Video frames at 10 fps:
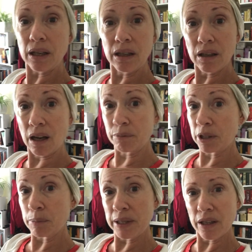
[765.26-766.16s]
it. I'm going
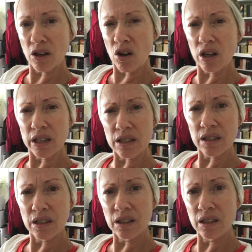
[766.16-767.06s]
to be the God.
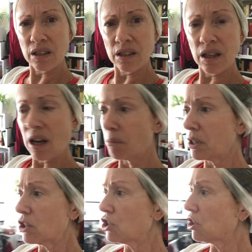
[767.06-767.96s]
I'm
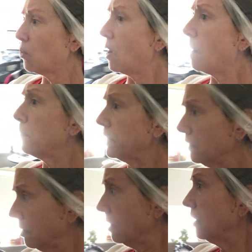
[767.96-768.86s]
going to show up
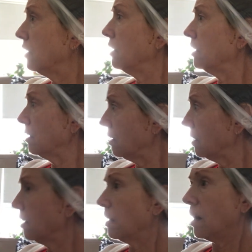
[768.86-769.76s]
and
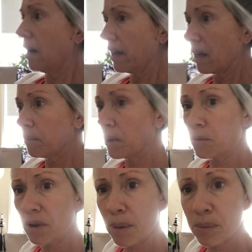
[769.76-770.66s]
I am the
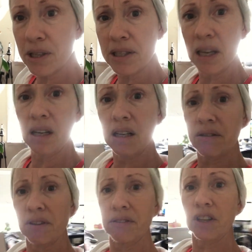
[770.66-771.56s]

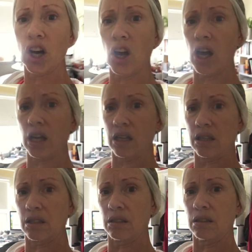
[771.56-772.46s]
representative of God.